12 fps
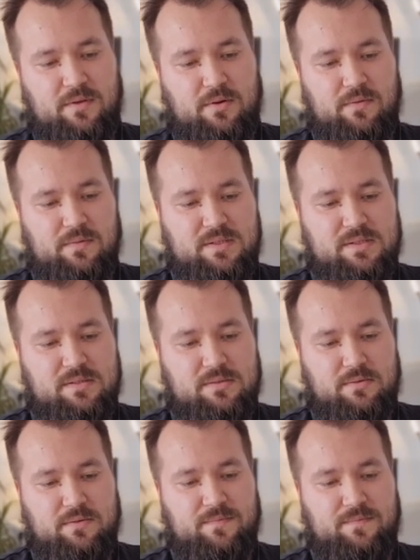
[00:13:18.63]
you know, this
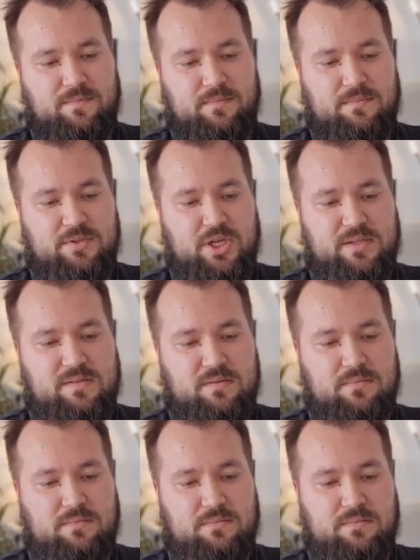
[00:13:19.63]
sort of
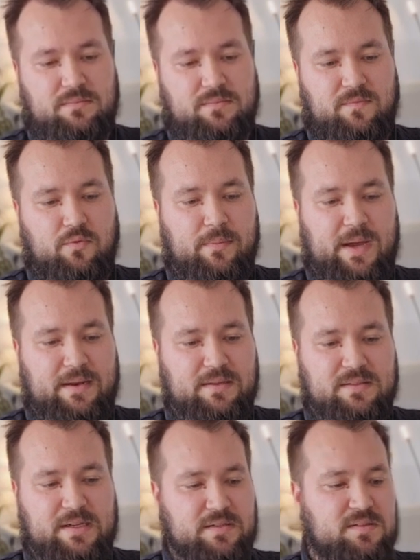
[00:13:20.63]
JSON
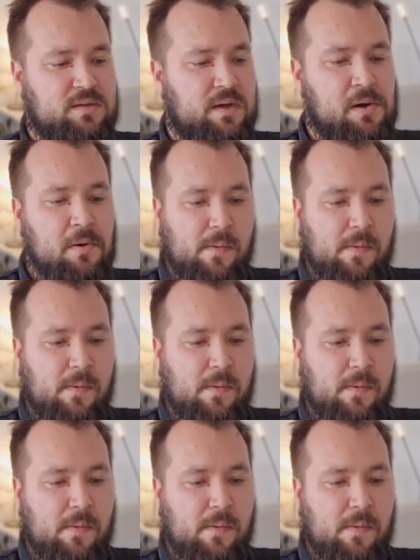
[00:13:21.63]
formatted text